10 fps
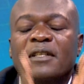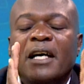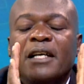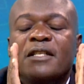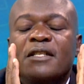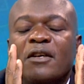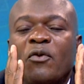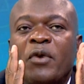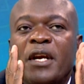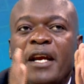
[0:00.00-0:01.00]
that
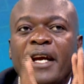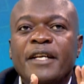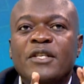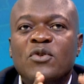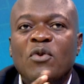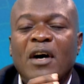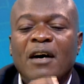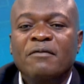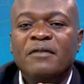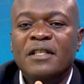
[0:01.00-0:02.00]
we need to
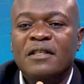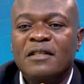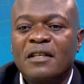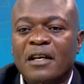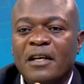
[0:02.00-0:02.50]
have this